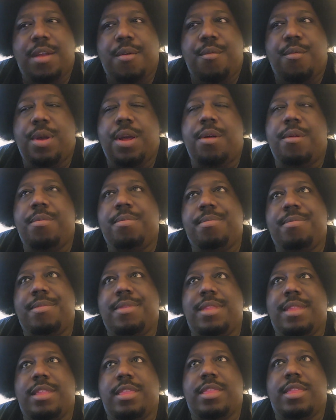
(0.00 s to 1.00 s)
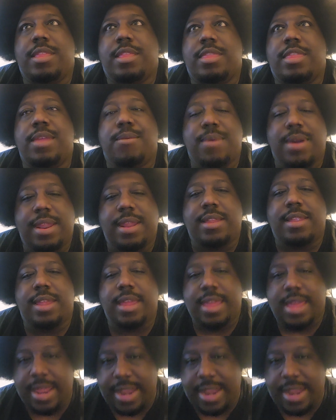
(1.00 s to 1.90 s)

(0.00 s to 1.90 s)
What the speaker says: well, theoretically,